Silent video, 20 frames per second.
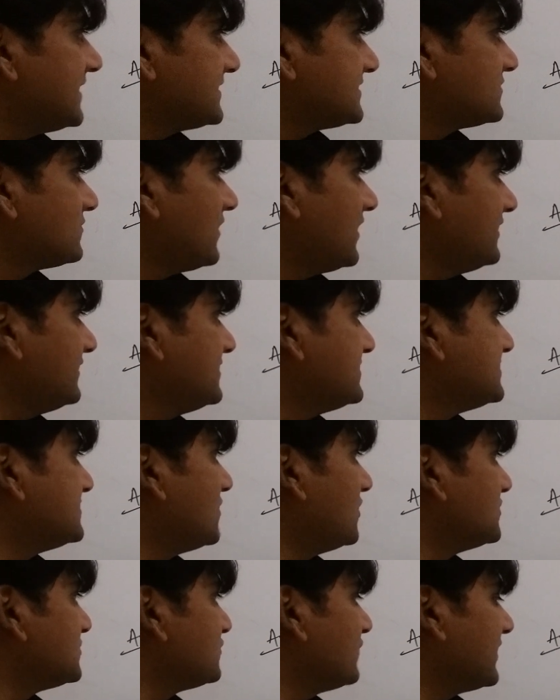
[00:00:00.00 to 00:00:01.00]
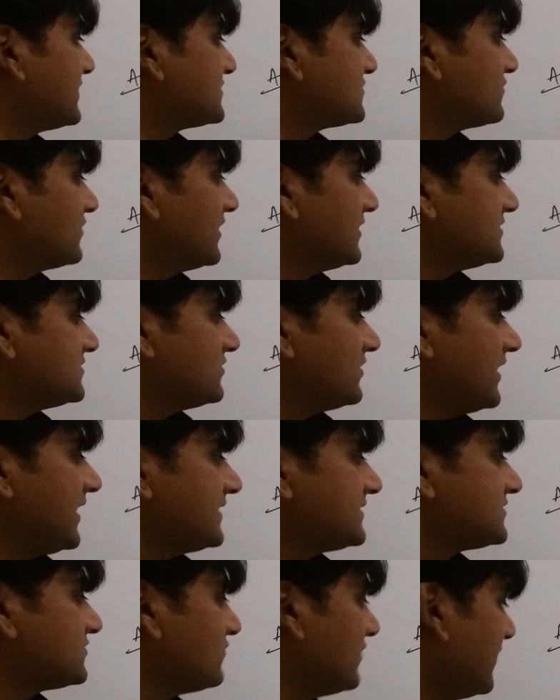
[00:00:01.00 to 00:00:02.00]
x square, this is also x square. So
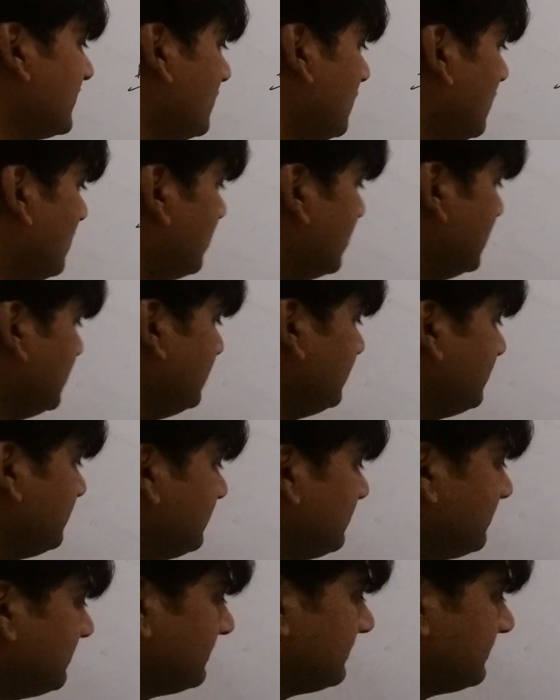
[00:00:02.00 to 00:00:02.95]
x square over